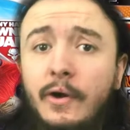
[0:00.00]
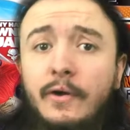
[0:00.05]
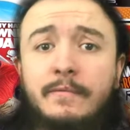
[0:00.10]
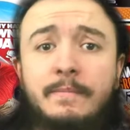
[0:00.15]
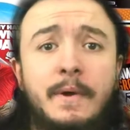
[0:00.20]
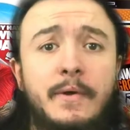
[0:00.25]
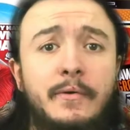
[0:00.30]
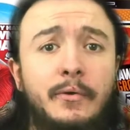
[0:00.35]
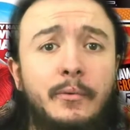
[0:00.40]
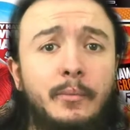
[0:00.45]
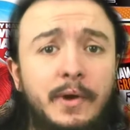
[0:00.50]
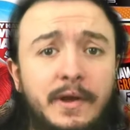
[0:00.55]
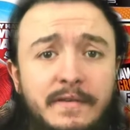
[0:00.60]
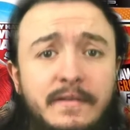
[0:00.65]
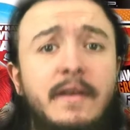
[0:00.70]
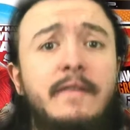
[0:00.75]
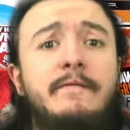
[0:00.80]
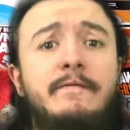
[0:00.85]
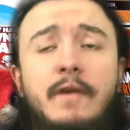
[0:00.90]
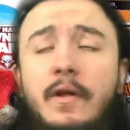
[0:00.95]
Hawk's American
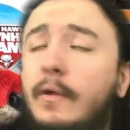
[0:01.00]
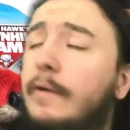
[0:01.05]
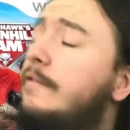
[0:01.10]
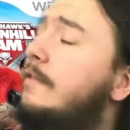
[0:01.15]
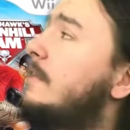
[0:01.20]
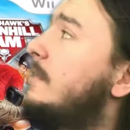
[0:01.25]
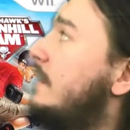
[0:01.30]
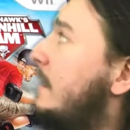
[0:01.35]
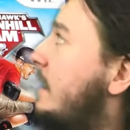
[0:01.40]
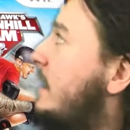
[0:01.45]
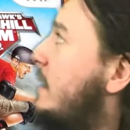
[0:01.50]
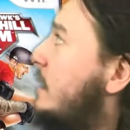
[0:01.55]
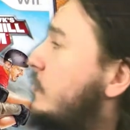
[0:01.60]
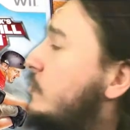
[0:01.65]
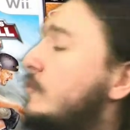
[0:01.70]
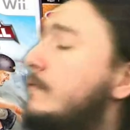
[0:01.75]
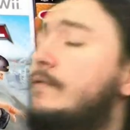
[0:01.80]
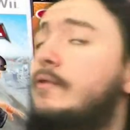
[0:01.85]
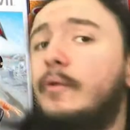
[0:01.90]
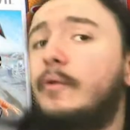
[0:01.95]
Wasteland follows a
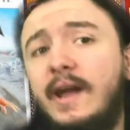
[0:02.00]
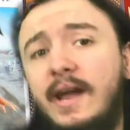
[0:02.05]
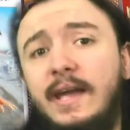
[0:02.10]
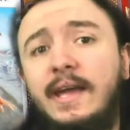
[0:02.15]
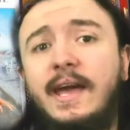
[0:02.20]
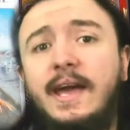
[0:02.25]
lineage of great